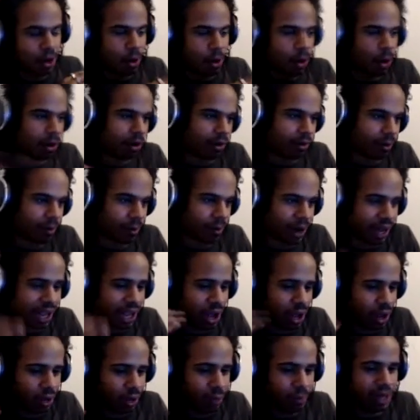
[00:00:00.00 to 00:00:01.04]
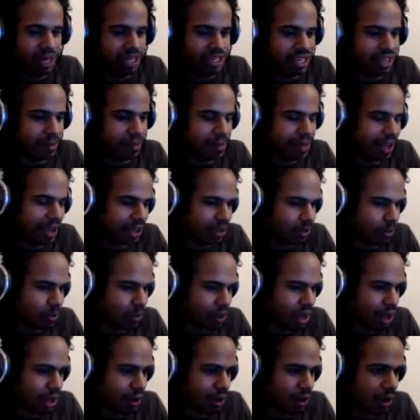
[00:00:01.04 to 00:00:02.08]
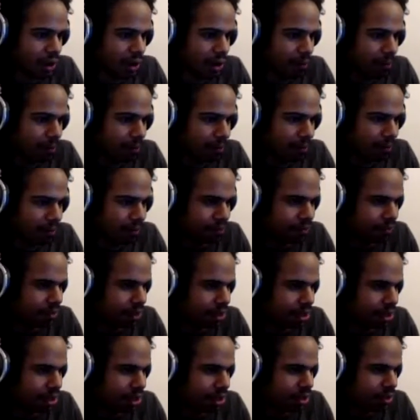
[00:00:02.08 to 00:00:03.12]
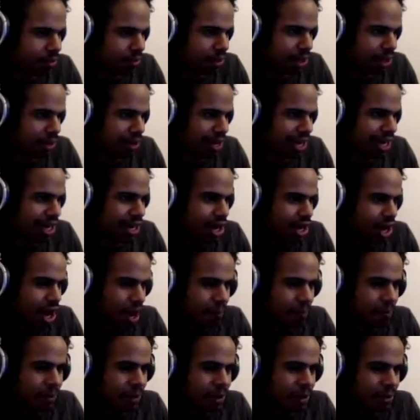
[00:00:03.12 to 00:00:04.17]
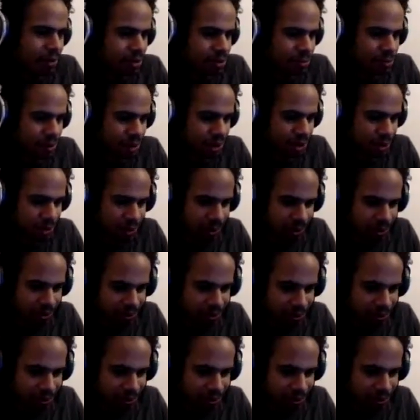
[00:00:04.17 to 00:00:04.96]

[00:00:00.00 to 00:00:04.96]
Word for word: all, well, I got all the way to Demyx without, um, without needing to upgrade, which is pretty cool.